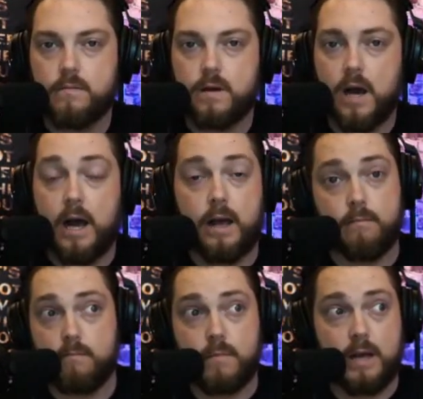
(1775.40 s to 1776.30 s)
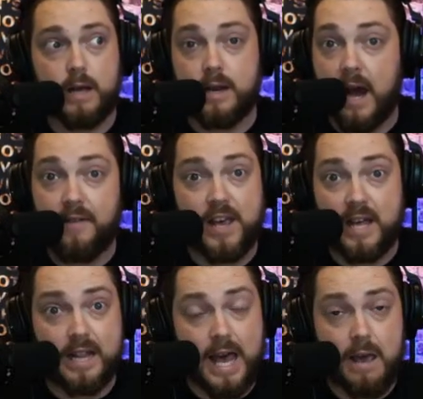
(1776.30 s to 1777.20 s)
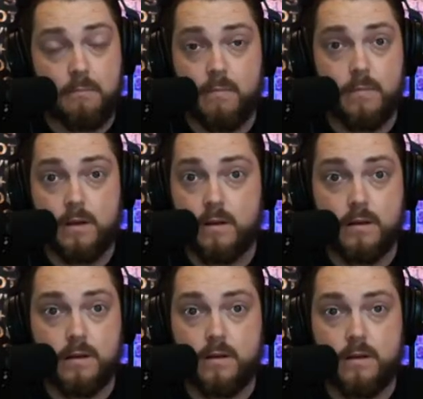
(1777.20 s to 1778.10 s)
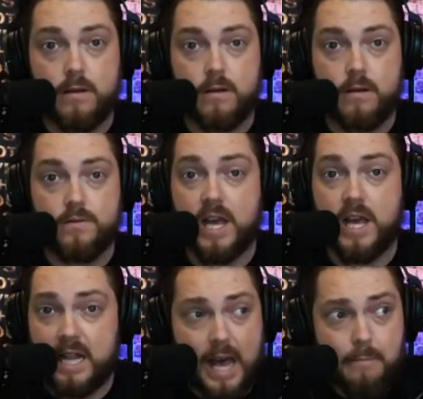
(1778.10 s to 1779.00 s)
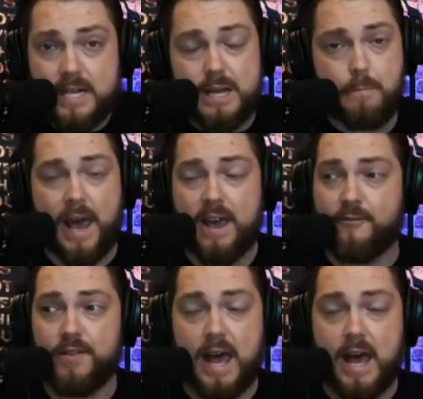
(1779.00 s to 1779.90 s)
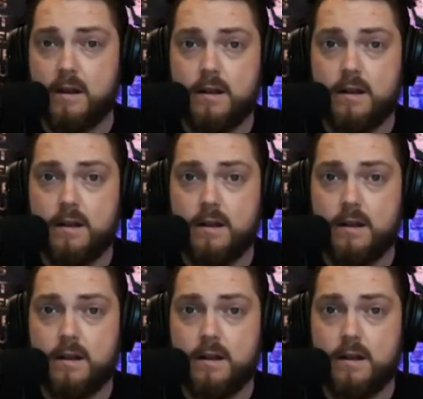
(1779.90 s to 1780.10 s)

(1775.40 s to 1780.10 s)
Not the claim. The claim doesn't pay for that.